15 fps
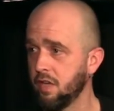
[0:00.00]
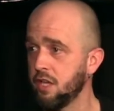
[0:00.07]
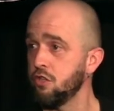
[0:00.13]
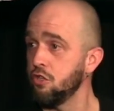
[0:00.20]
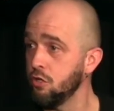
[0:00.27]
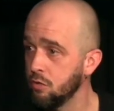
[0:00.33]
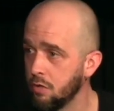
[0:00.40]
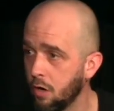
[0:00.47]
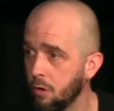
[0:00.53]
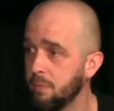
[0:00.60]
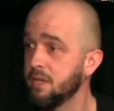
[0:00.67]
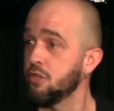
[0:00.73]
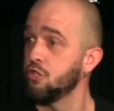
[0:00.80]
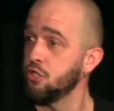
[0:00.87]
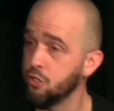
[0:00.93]
and you know,
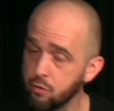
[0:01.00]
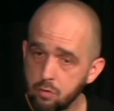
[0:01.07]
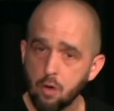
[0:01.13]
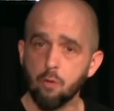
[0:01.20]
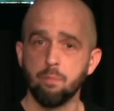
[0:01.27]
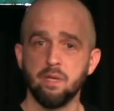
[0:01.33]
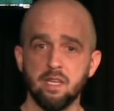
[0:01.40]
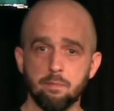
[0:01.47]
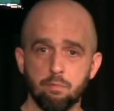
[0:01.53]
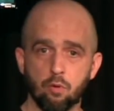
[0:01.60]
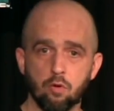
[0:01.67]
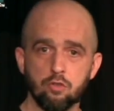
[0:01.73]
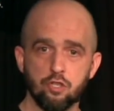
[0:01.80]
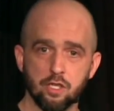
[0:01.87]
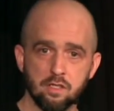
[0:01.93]
because you know
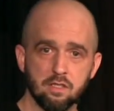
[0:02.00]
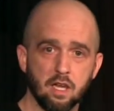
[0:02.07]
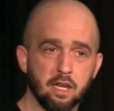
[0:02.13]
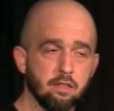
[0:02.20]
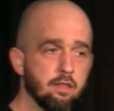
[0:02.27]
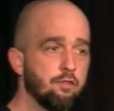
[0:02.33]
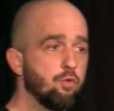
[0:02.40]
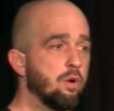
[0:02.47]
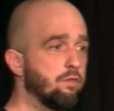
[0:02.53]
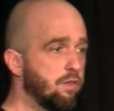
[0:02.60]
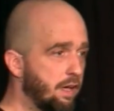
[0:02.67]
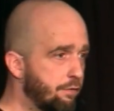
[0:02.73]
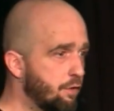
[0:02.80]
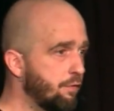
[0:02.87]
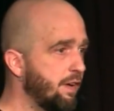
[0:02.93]
people just like this who have
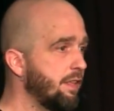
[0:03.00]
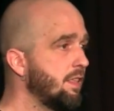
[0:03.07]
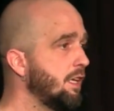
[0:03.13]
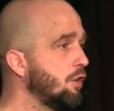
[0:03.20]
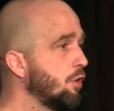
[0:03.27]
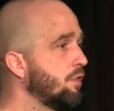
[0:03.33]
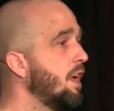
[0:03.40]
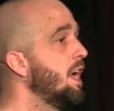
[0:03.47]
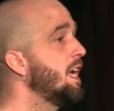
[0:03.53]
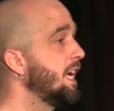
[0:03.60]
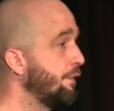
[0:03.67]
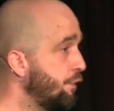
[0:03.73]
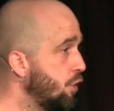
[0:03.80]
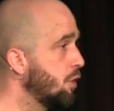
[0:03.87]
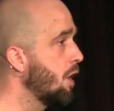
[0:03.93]
left their faith, he knows
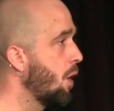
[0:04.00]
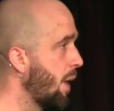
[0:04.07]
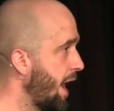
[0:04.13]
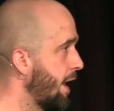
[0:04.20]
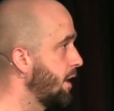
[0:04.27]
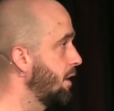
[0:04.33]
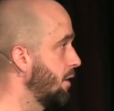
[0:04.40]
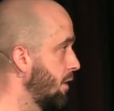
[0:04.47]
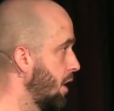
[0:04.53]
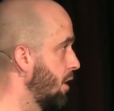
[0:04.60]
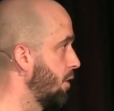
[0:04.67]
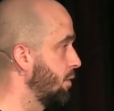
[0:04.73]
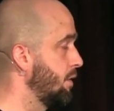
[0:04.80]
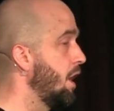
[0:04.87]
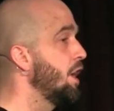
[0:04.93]
if you go at it
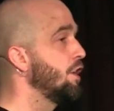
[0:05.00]
alone,